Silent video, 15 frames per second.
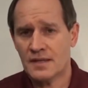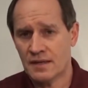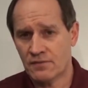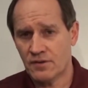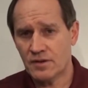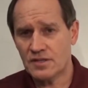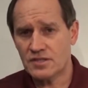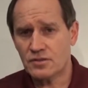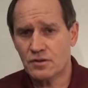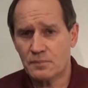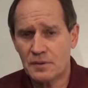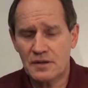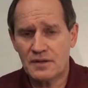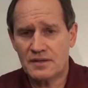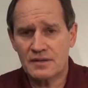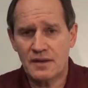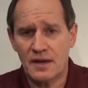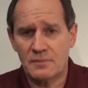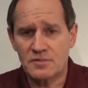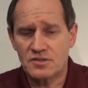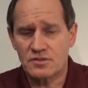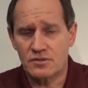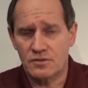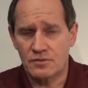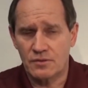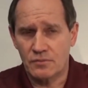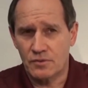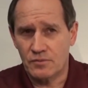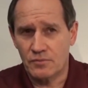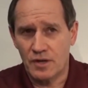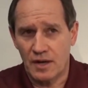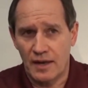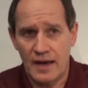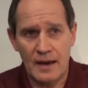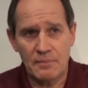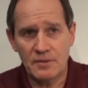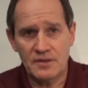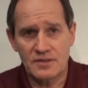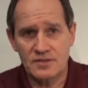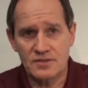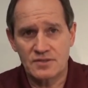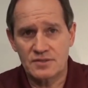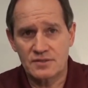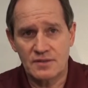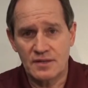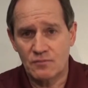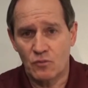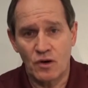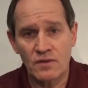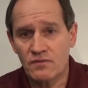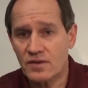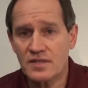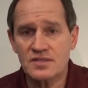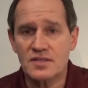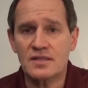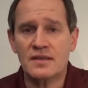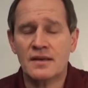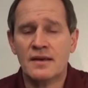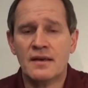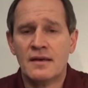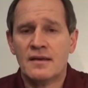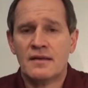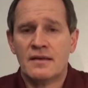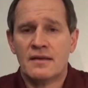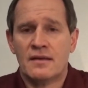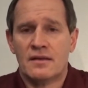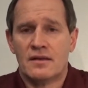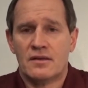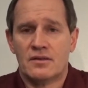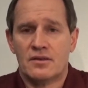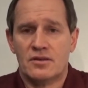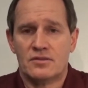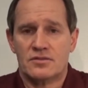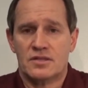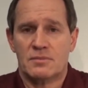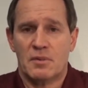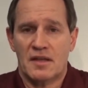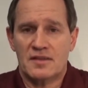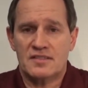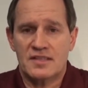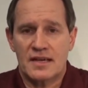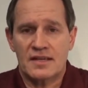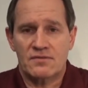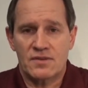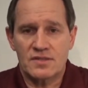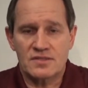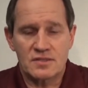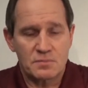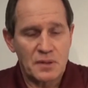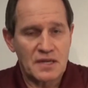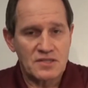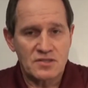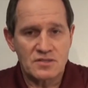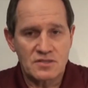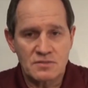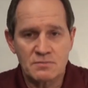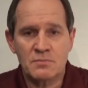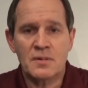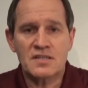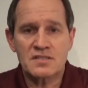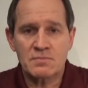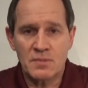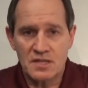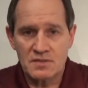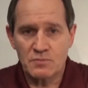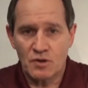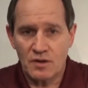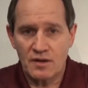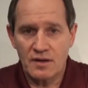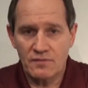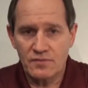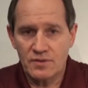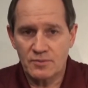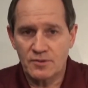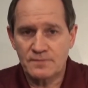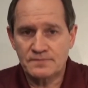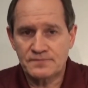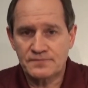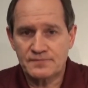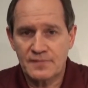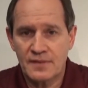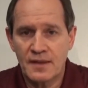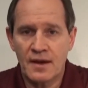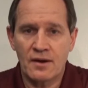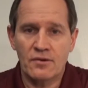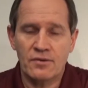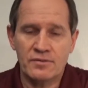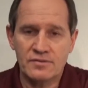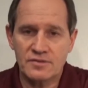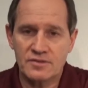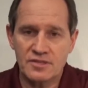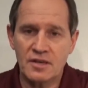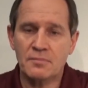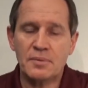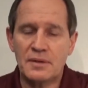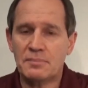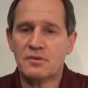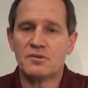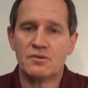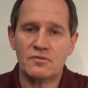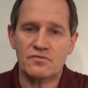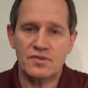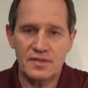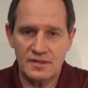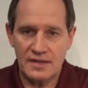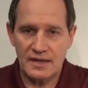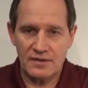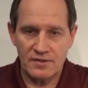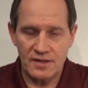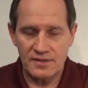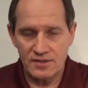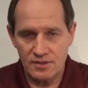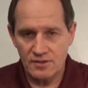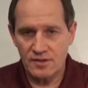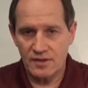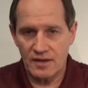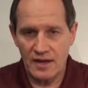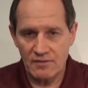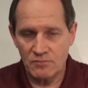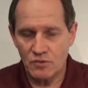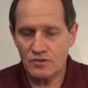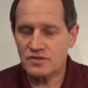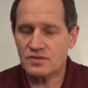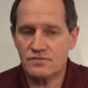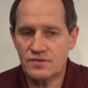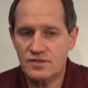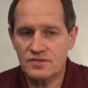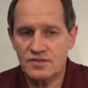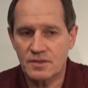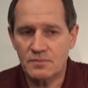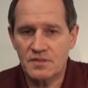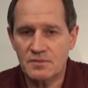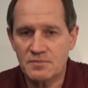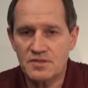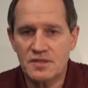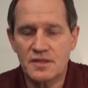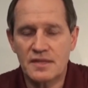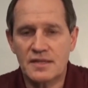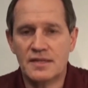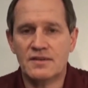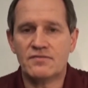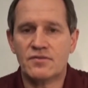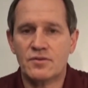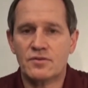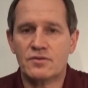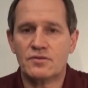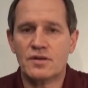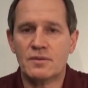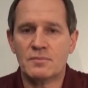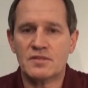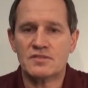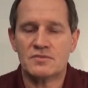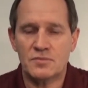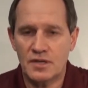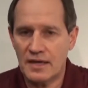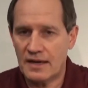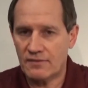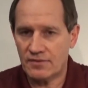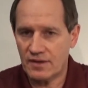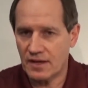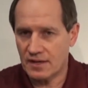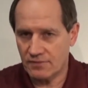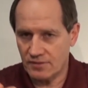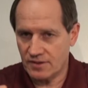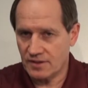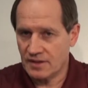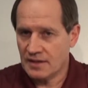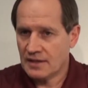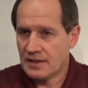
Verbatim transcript: in a very short period of time. So what will happen is in one visit, usually by the second visit, the patient's much, much more comfortable. Now, some people don't fit that criteria. They have more severe symptoms and they need further treatments. And we have kind of a,